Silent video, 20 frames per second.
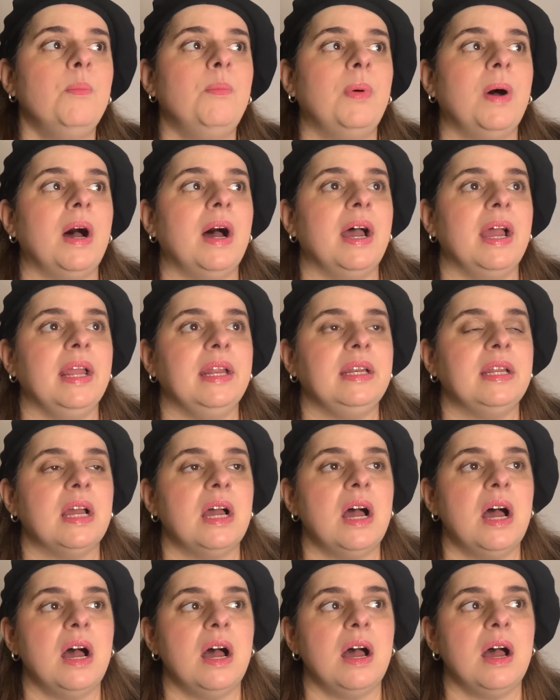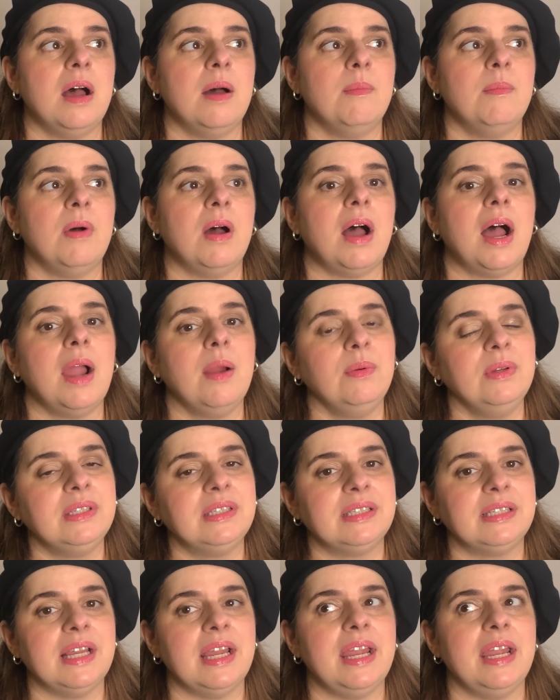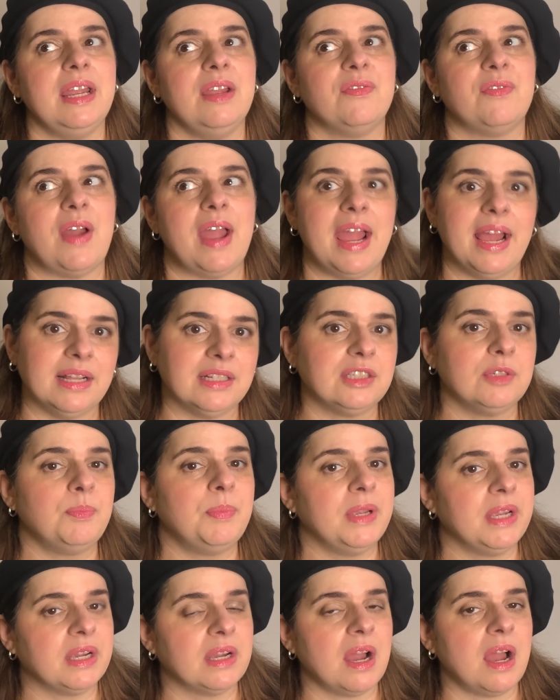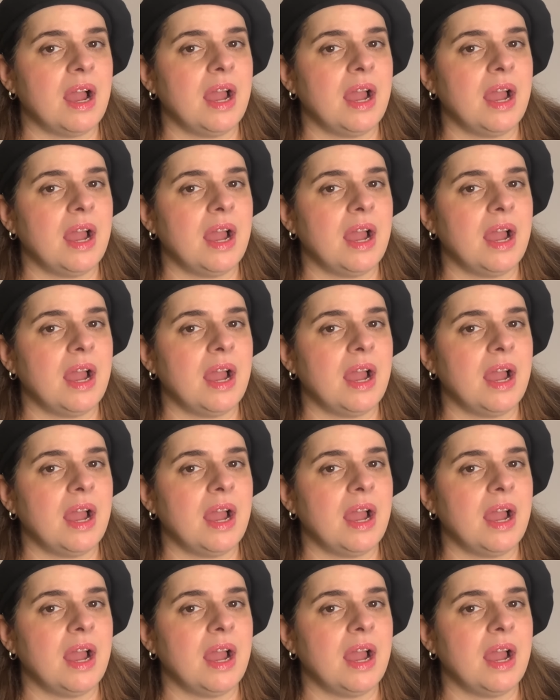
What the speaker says: But I would say if I had to pick,